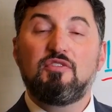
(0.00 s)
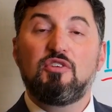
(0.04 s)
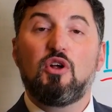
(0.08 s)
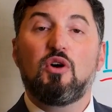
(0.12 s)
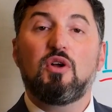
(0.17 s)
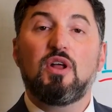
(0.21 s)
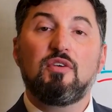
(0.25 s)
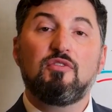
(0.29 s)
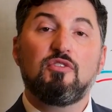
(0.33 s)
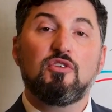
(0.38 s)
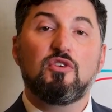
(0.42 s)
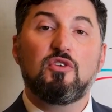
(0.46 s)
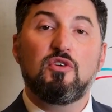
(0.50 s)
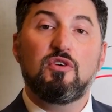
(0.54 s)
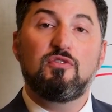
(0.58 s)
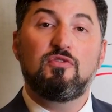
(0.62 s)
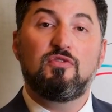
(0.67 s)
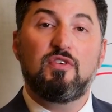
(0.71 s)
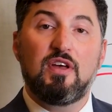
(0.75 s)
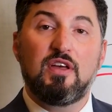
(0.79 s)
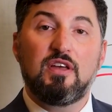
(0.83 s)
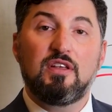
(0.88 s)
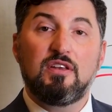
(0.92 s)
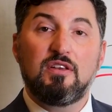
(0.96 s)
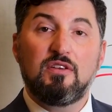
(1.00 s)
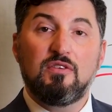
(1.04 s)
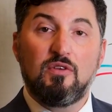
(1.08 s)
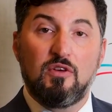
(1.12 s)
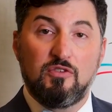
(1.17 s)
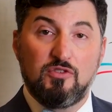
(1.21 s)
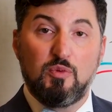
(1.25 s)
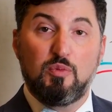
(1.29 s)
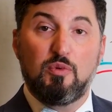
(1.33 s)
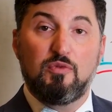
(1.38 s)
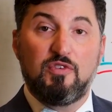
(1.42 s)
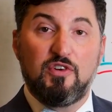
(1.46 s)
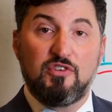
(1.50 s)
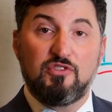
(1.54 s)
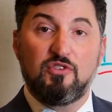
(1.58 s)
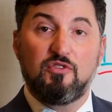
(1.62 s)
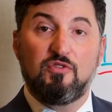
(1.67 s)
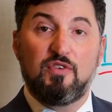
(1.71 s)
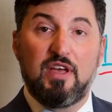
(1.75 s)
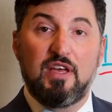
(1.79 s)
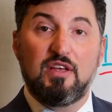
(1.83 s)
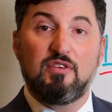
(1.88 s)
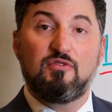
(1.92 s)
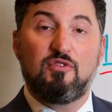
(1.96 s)
you don't have a good vein, a superficial
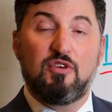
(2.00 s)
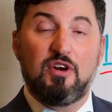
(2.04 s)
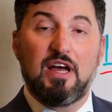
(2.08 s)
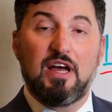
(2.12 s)
vein for